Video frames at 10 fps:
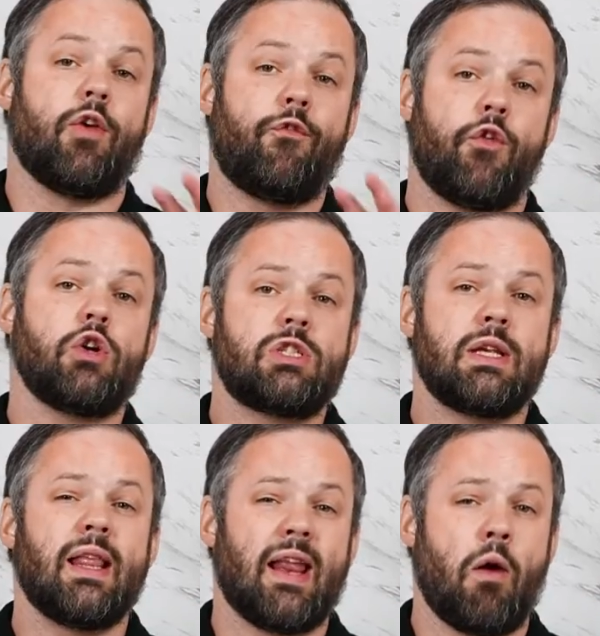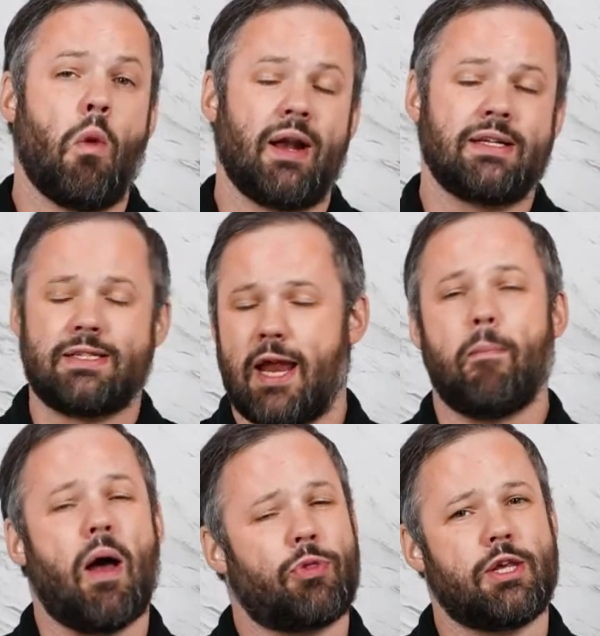the first thing that I want to say
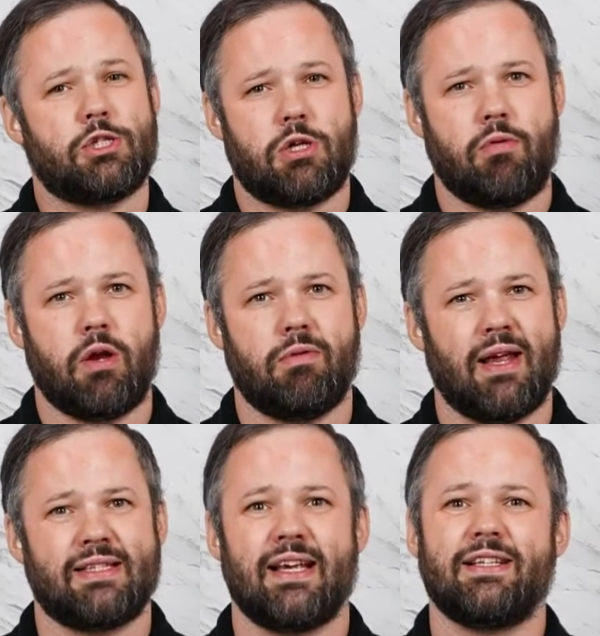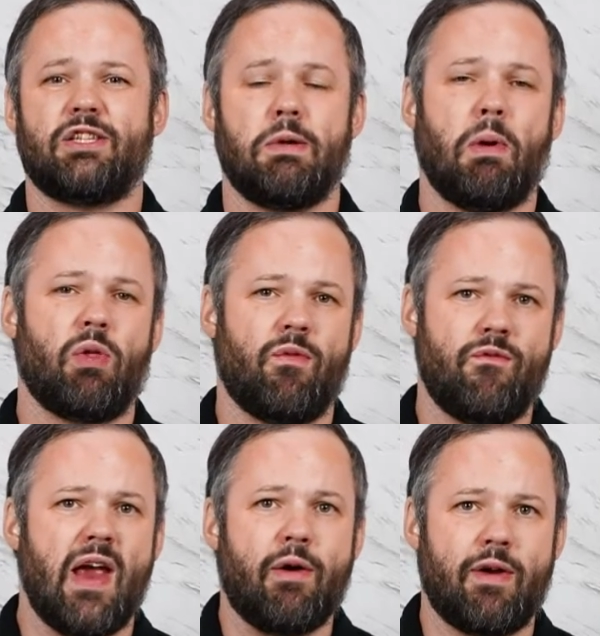about these two units is they're both
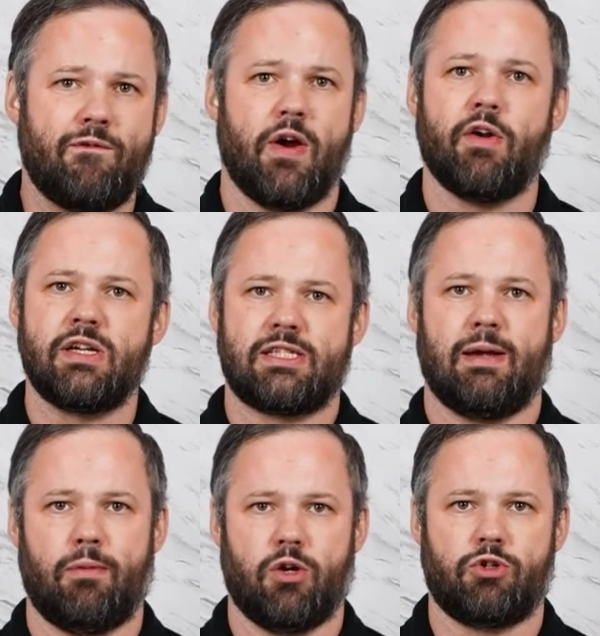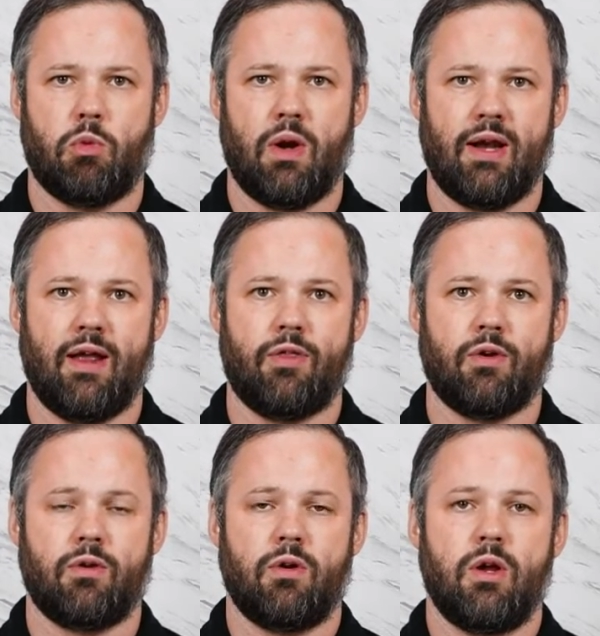very, very similar to one
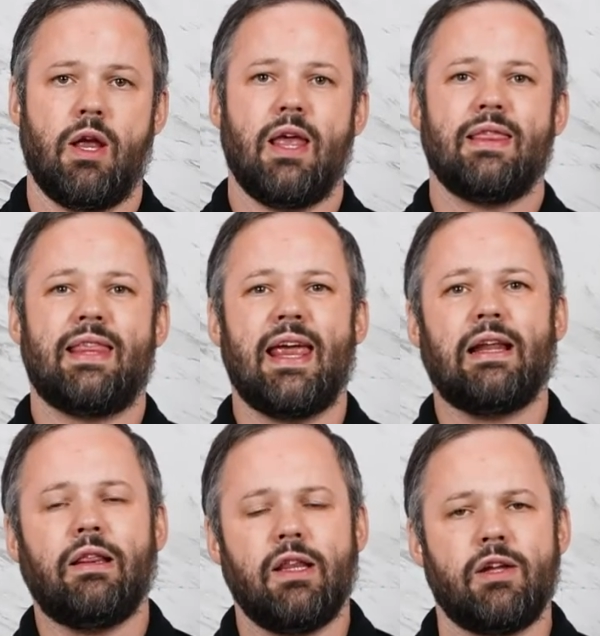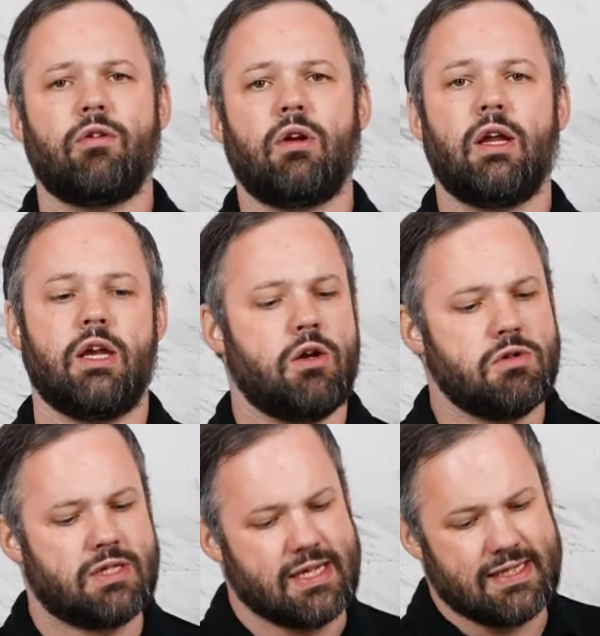another. They literally
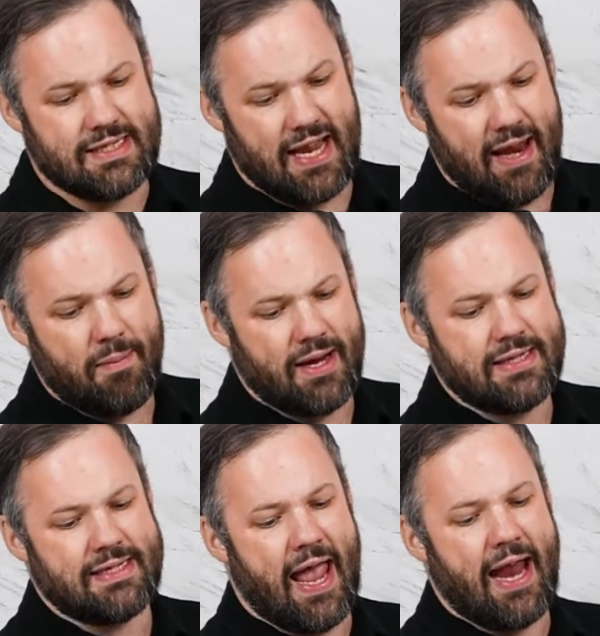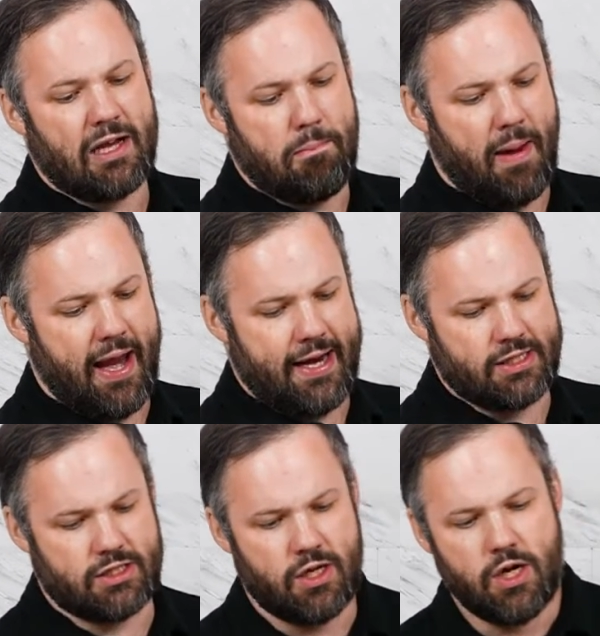use the same exact
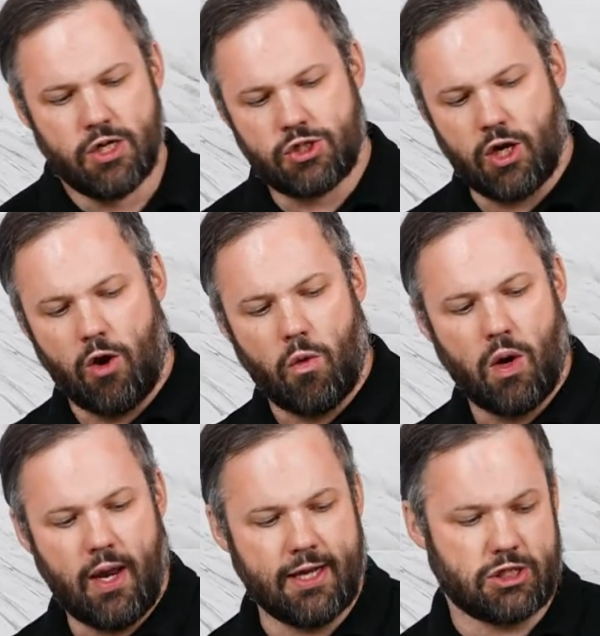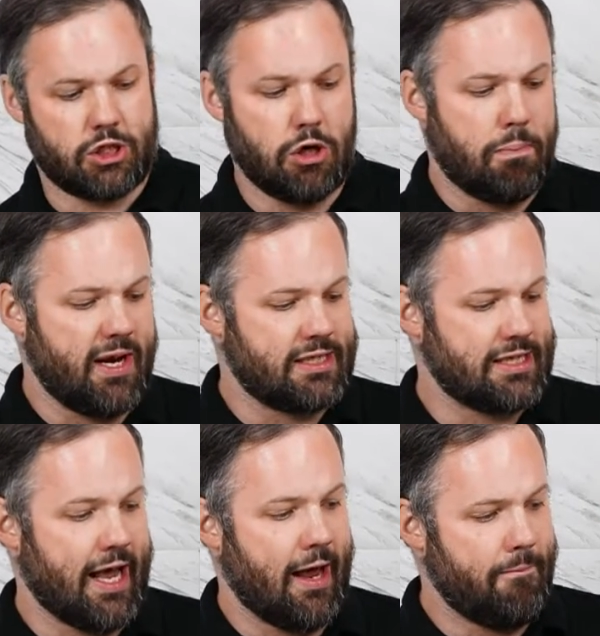base. So it's a two-piece
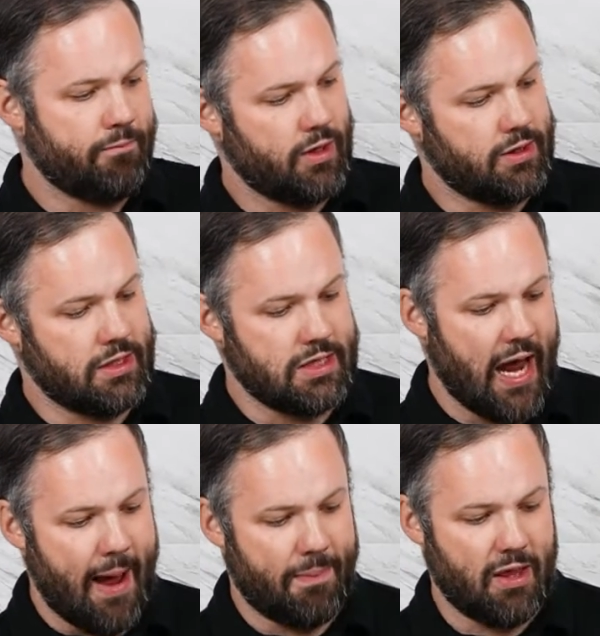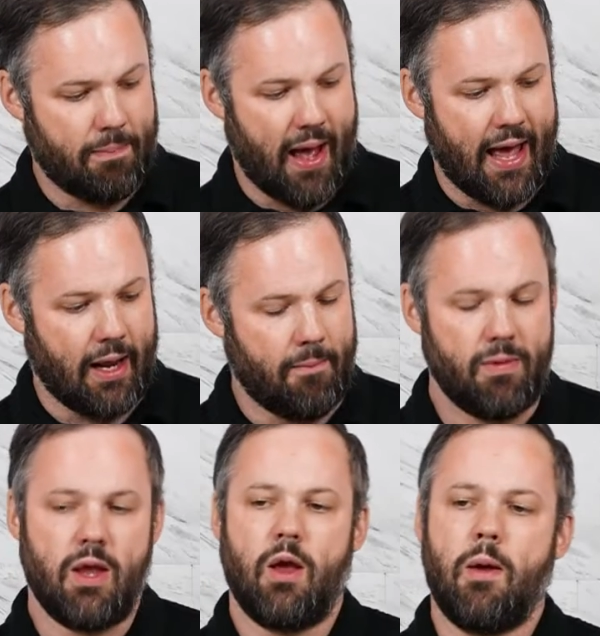setup, the top and the bottom,